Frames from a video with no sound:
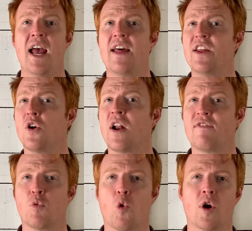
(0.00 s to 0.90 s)
and they don't have
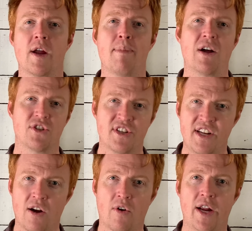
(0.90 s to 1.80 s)
to worry about
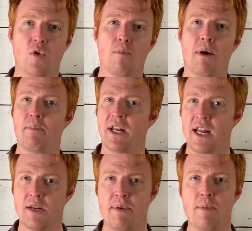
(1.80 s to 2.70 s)
steering or bumping
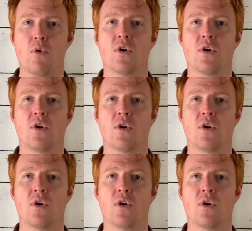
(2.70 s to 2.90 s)
into people,